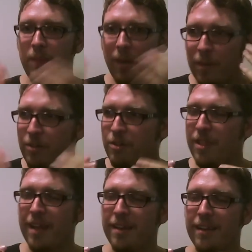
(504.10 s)
when you do
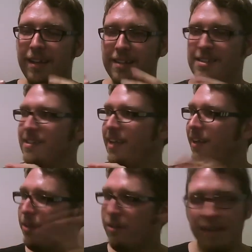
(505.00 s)
that, let's just say I
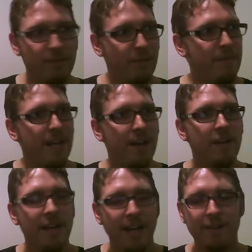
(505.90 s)
look around the room now,
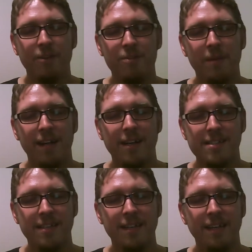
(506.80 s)
I close my
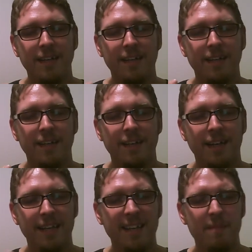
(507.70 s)
eyes,
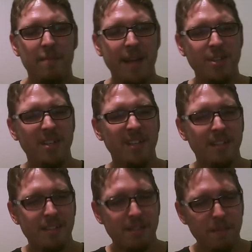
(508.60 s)
I can imagine a
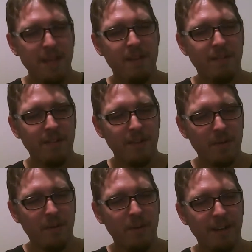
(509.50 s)
speaker in the
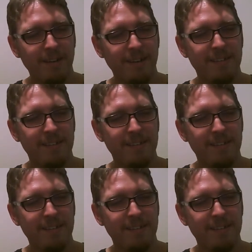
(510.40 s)
corner, and